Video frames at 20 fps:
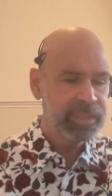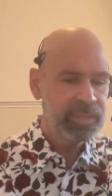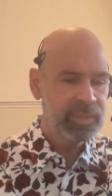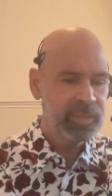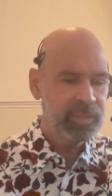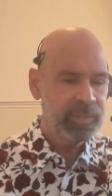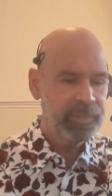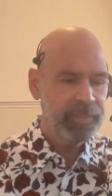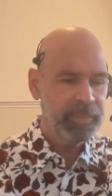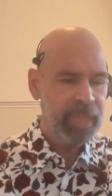
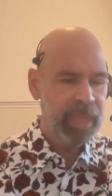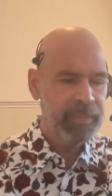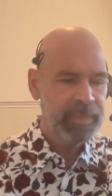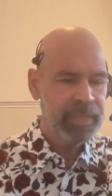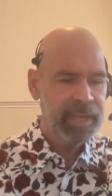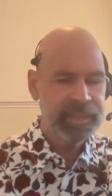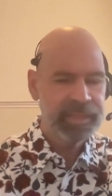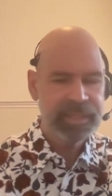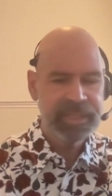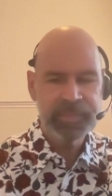So, I
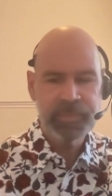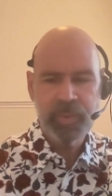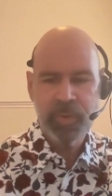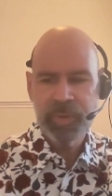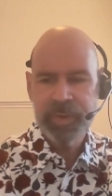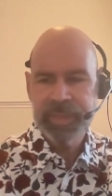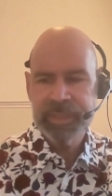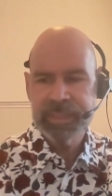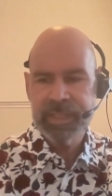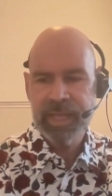mean, at this
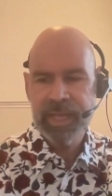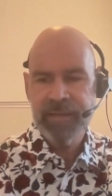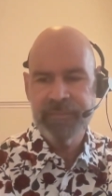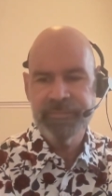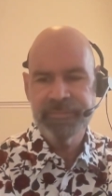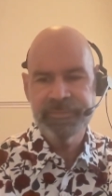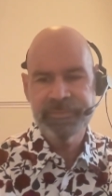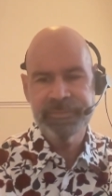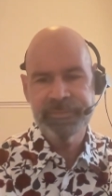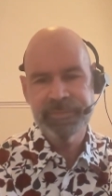point,
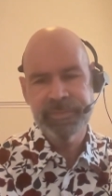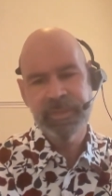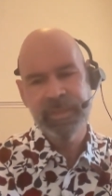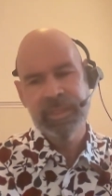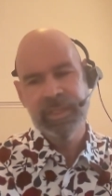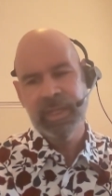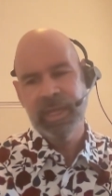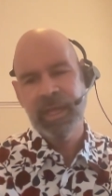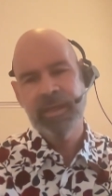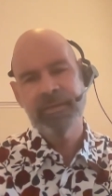I've
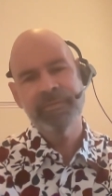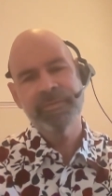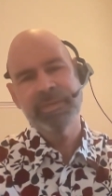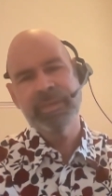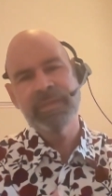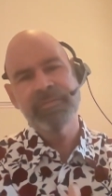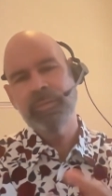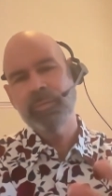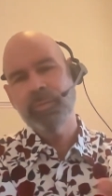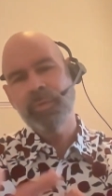
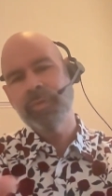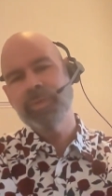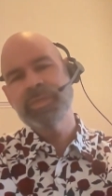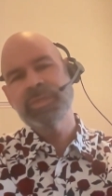given birth,